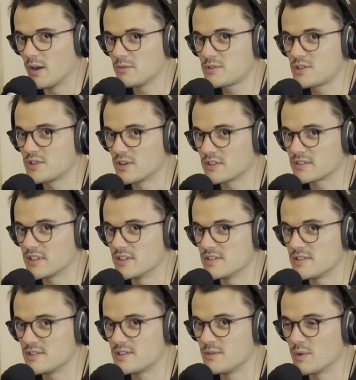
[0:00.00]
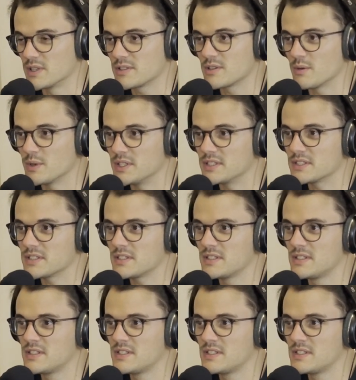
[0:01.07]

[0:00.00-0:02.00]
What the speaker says: shocked that she won so easily.